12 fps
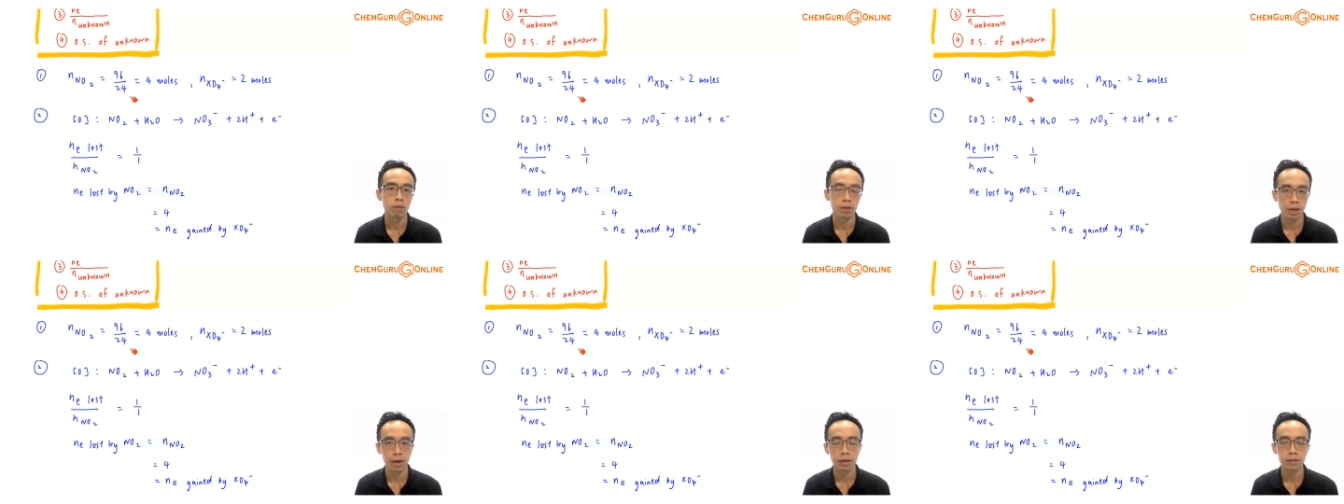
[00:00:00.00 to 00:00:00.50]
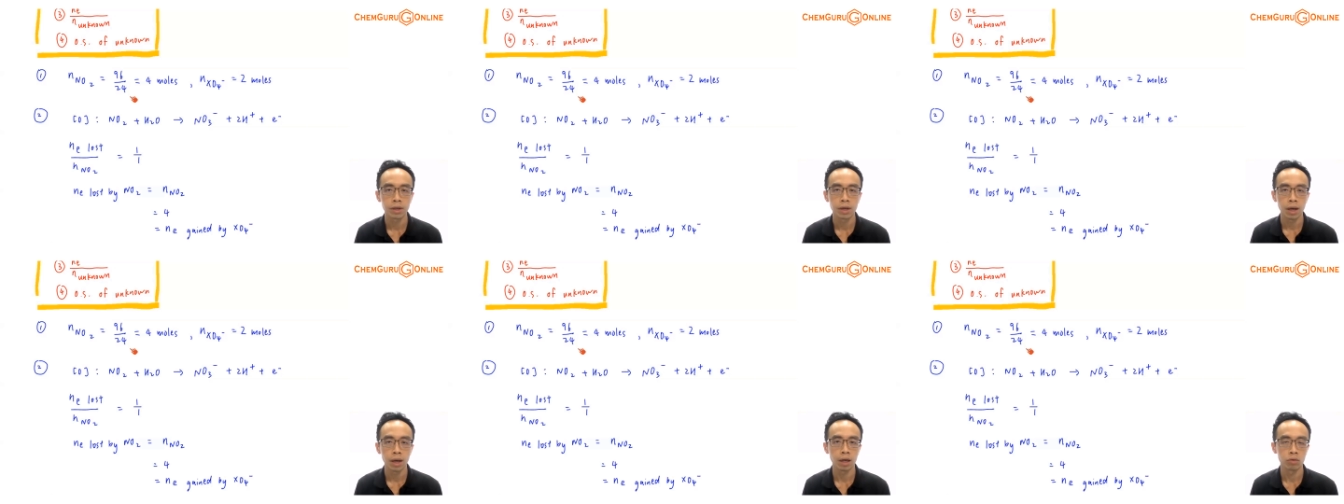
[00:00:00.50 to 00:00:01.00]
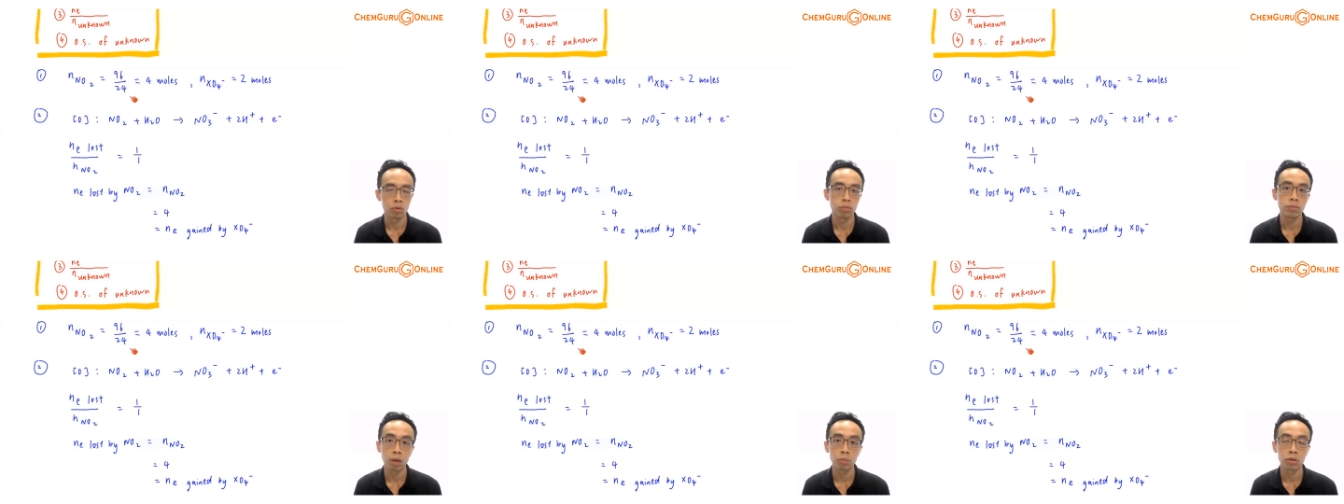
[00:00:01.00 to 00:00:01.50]
of a gas at
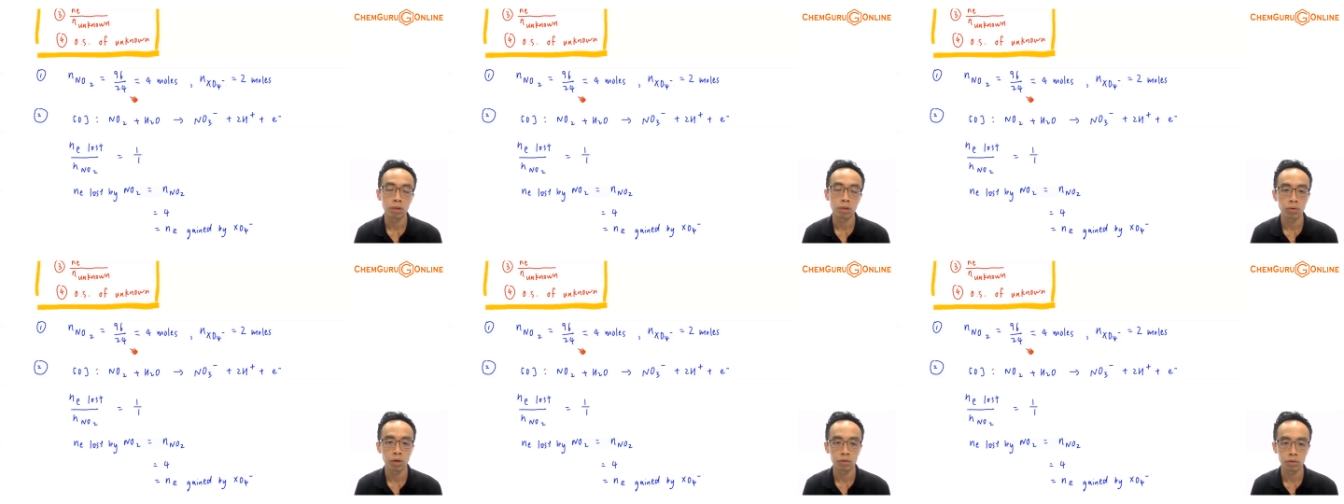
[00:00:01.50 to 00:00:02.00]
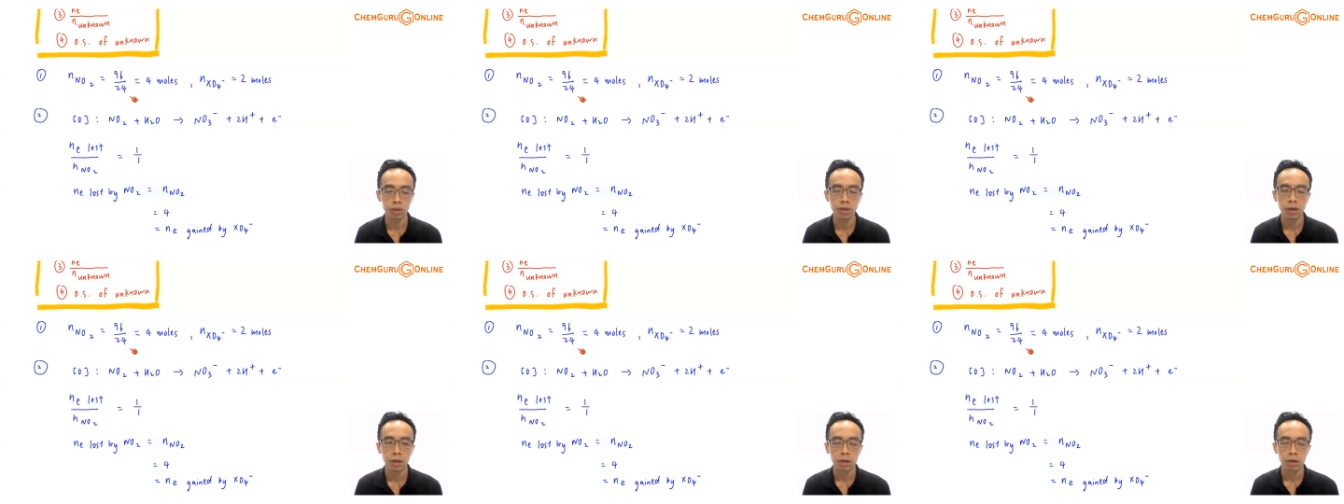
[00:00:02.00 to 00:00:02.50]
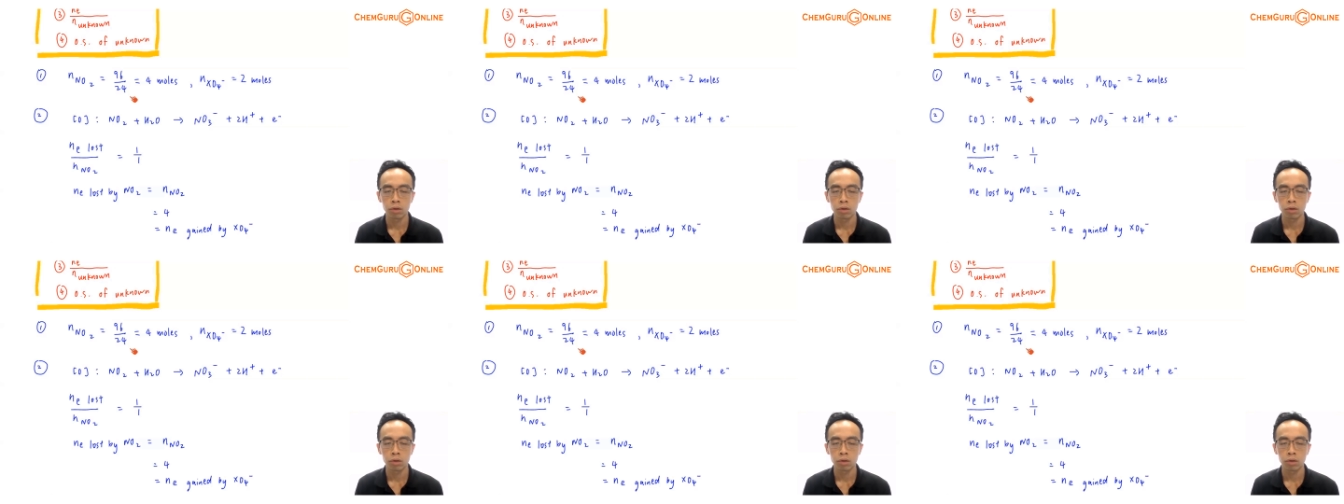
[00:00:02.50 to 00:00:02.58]
room temperature and pressure.